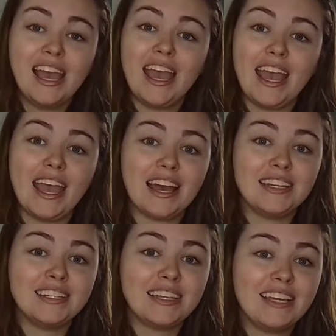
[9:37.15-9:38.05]

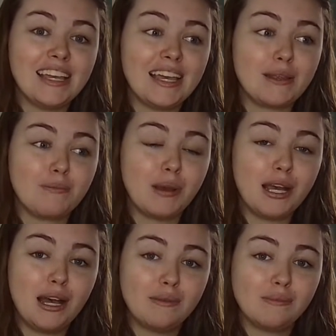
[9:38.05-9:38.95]
and it
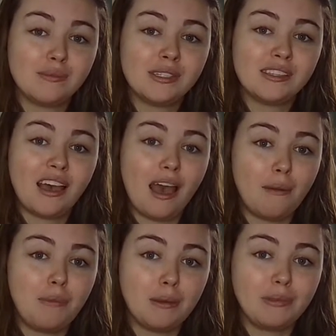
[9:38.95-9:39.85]
becomes a
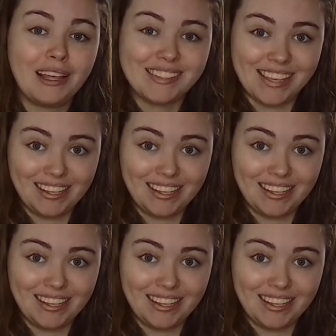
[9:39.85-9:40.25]
bit blasé.